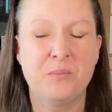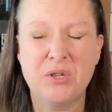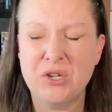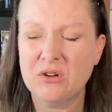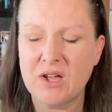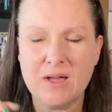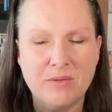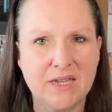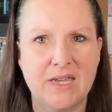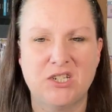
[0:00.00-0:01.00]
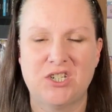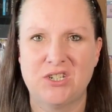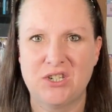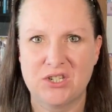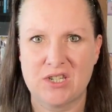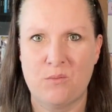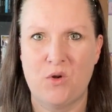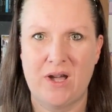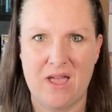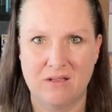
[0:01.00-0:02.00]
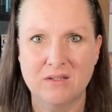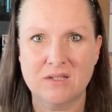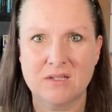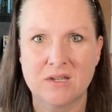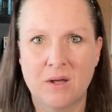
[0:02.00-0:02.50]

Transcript: pure obligation to someone else,